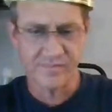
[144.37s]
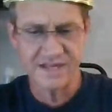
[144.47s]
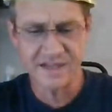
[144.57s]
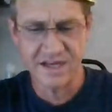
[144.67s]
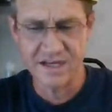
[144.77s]

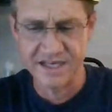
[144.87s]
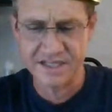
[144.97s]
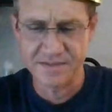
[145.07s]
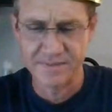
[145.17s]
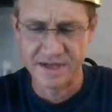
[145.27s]
It's got a
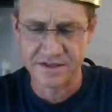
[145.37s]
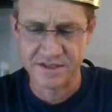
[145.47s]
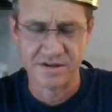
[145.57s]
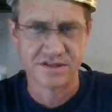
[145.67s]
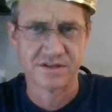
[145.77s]
nice smell
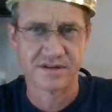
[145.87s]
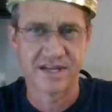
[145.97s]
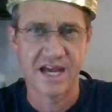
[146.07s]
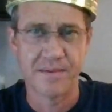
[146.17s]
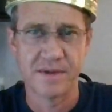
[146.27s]
to it. It's a little
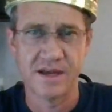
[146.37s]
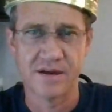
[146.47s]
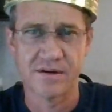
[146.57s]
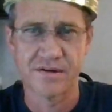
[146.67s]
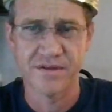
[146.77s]

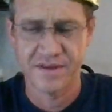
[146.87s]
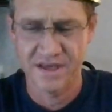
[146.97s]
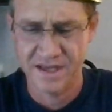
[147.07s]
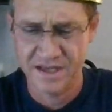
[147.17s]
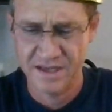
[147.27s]
chemy,
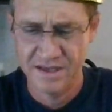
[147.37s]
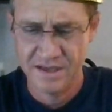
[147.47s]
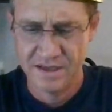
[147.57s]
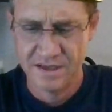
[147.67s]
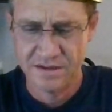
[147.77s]
earthy
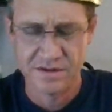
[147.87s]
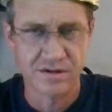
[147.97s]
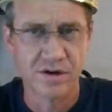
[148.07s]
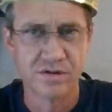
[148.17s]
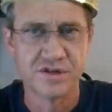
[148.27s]
little
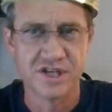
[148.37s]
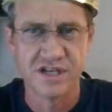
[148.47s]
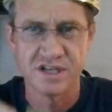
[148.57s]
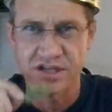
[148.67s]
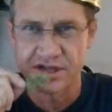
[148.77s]

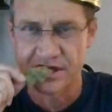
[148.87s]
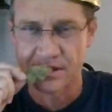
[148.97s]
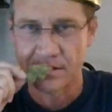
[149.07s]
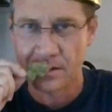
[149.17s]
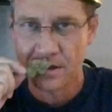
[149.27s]
OG-ish, and